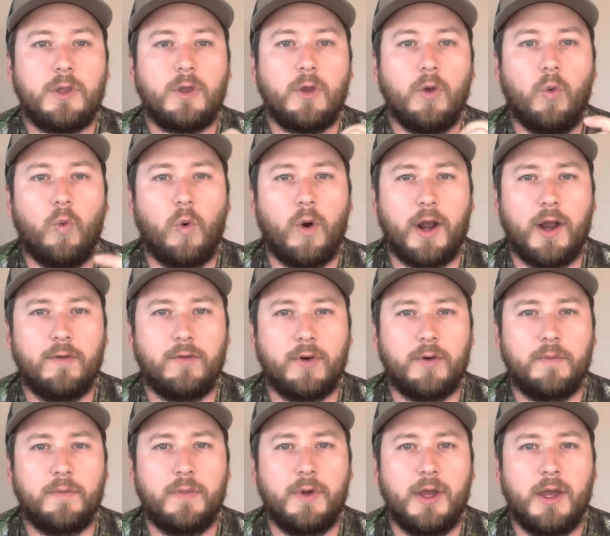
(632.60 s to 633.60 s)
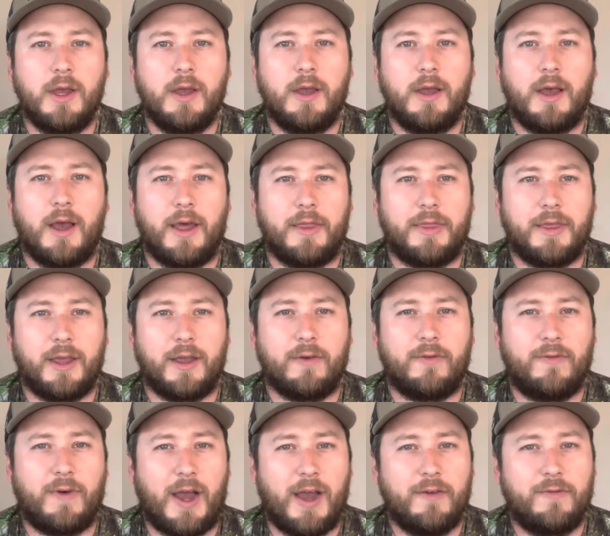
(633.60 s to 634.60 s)
One of them, I think a
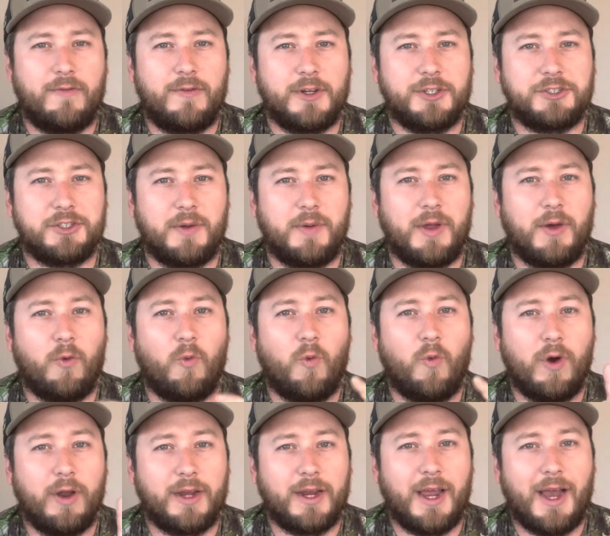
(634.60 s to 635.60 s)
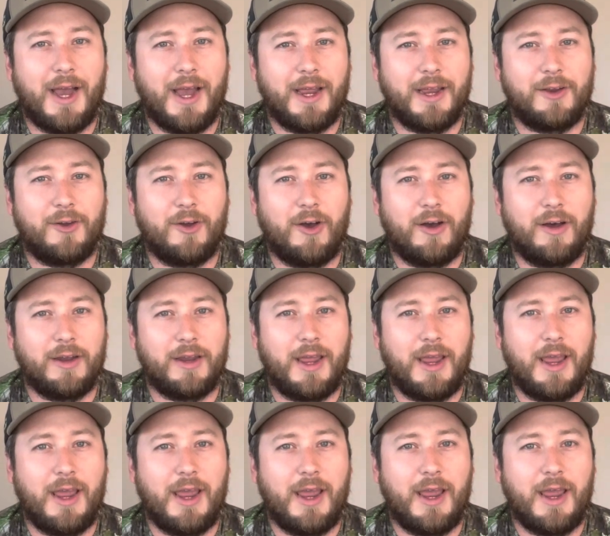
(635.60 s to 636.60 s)
5 fish limit. One guy caught
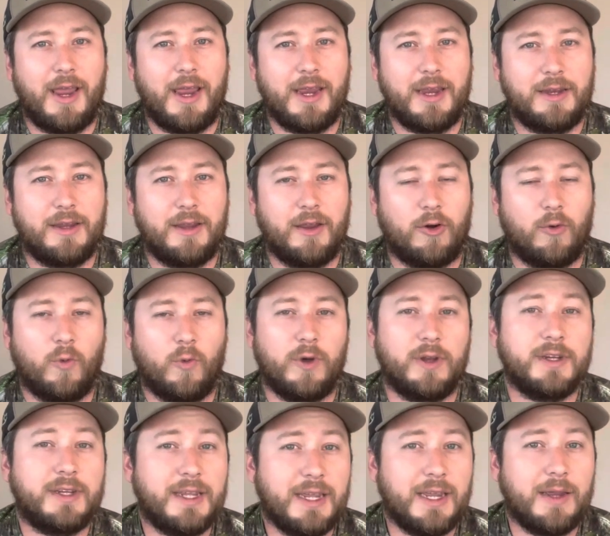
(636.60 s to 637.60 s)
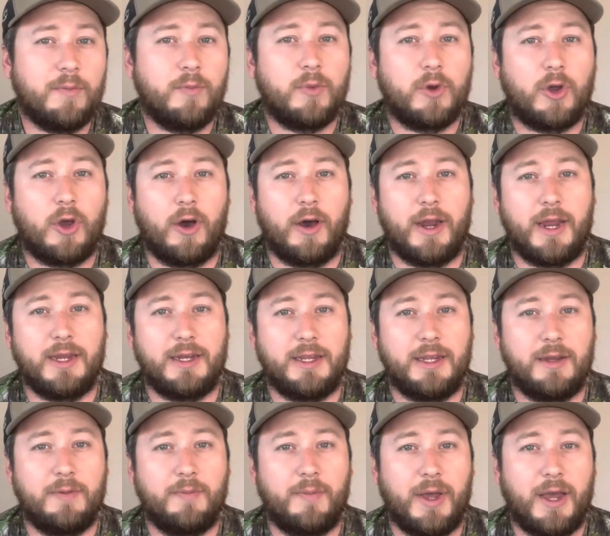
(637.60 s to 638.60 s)
18, or one team caught
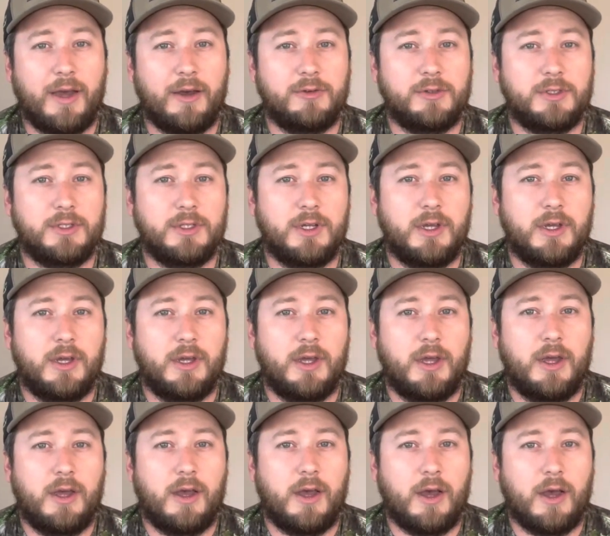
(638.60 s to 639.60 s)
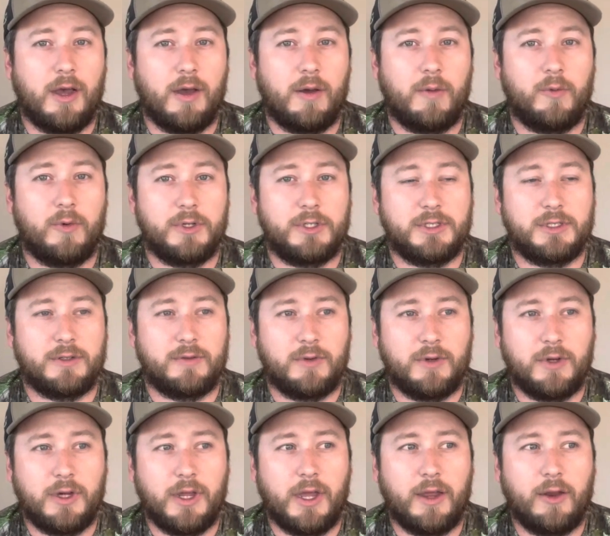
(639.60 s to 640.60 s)
18 pounds, which isn't
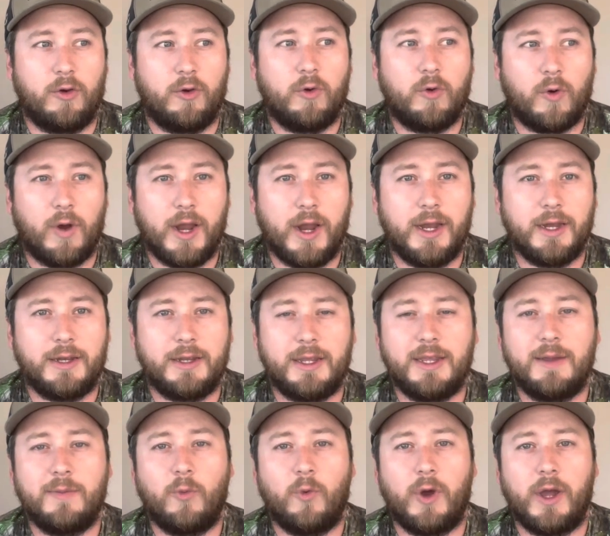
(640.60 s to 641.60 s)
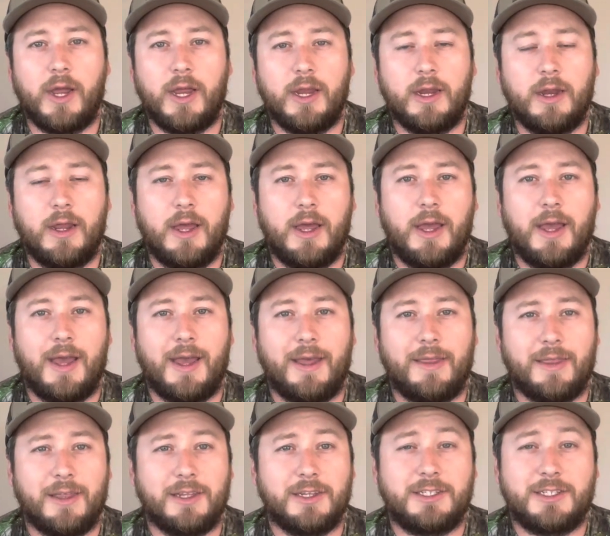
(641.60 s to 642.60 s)
really a great team weight. And
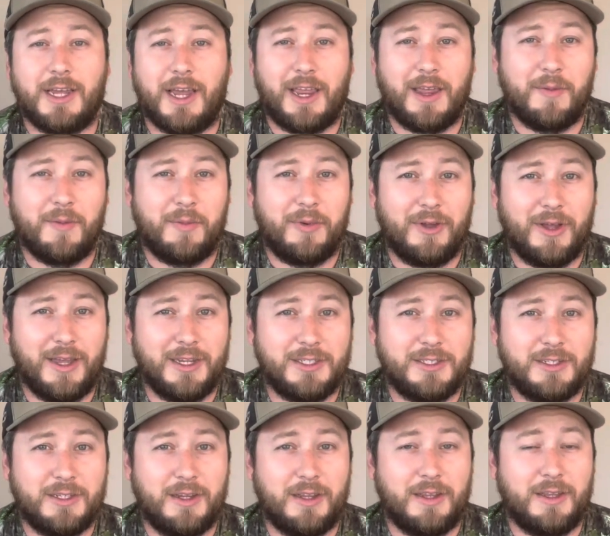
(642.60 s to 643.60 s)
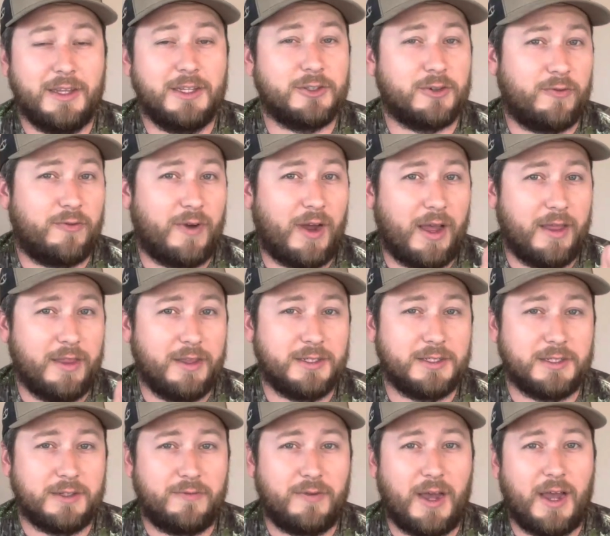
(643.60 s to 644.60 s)
then second place, and these are 5. This is
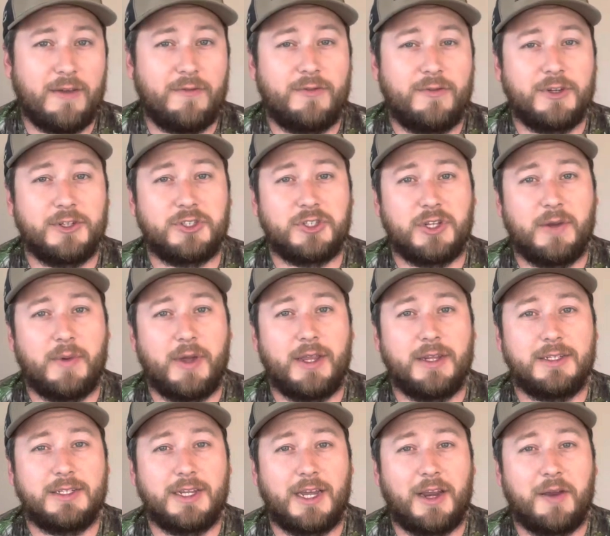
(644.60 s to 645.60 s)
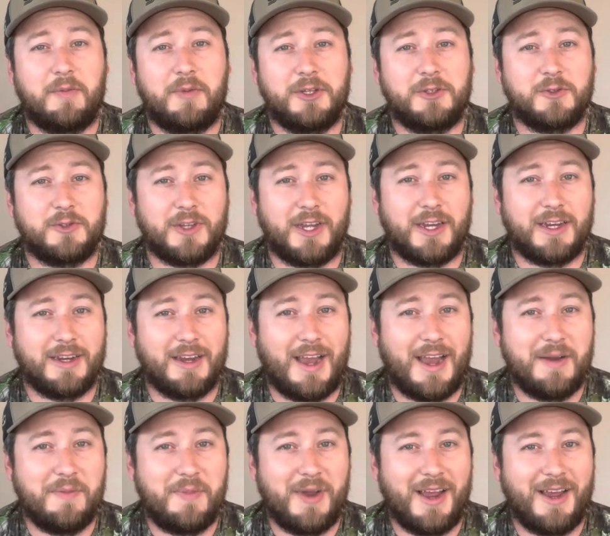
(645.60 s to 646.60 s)
a 5 fish limit. Second place was like
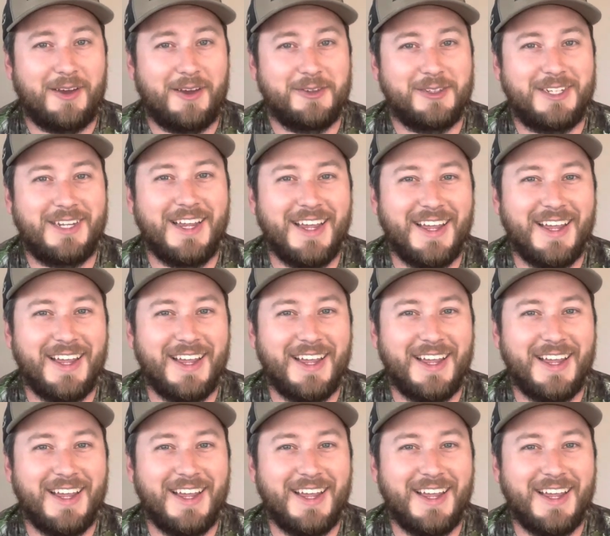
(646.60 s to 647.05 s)
9 pounds.